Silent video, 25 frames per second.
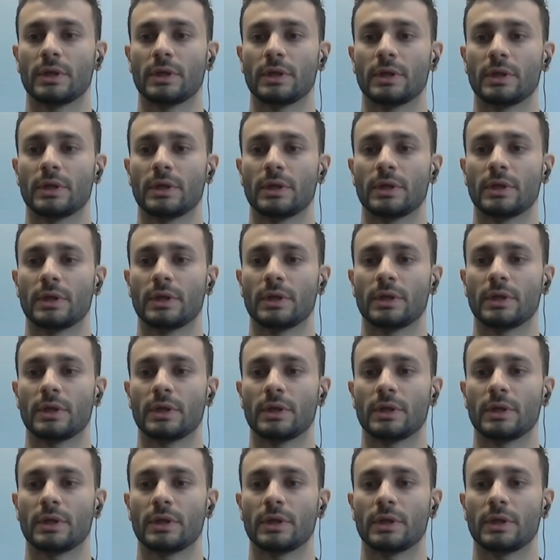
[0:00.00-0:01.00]
My talk is
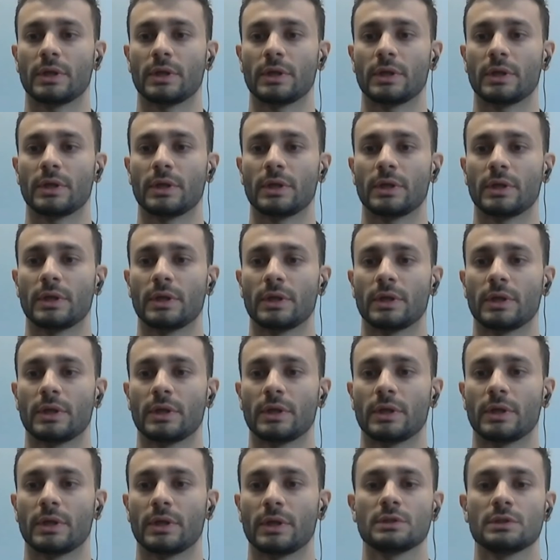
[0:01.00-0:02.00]
about Verix
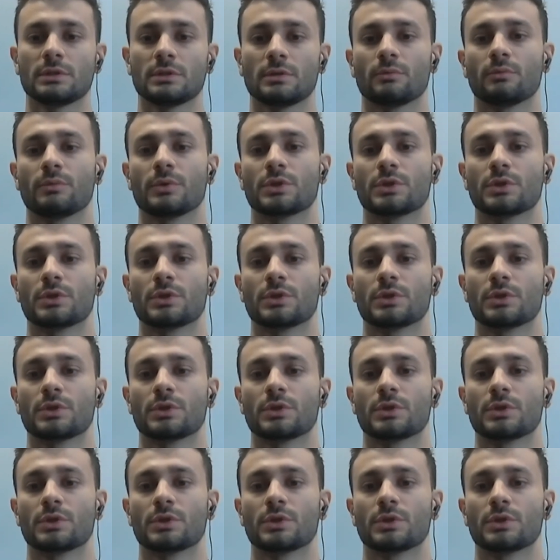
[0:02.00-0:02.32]
operating system,